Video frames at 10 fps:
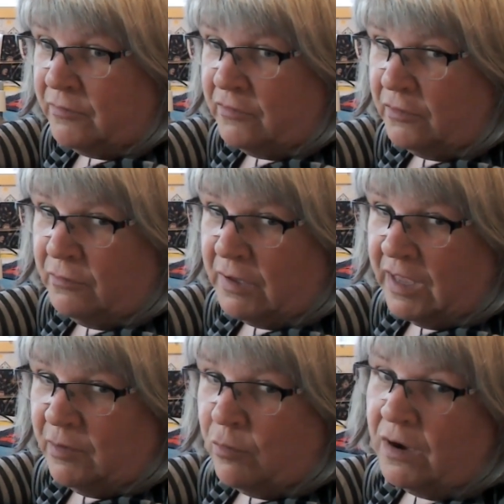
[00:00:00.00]
do
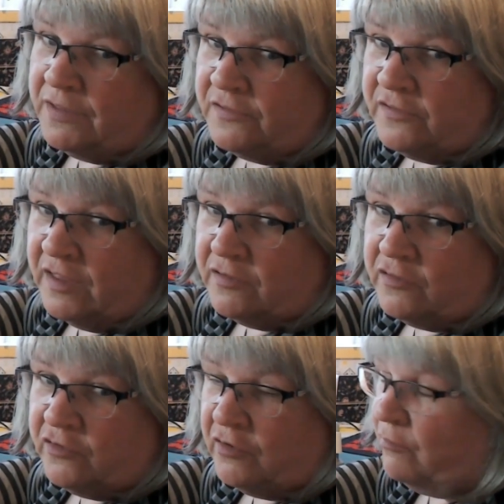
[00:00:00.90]
a wide
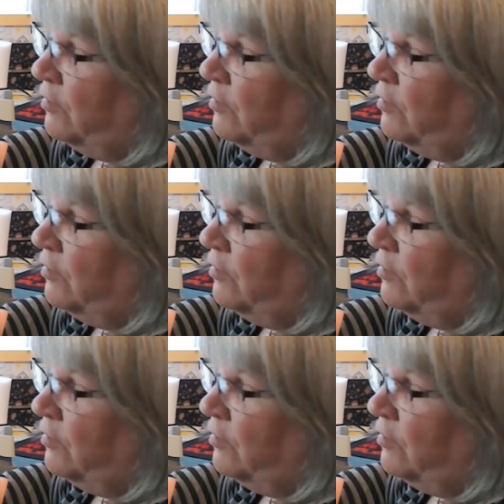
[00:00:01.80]
stitch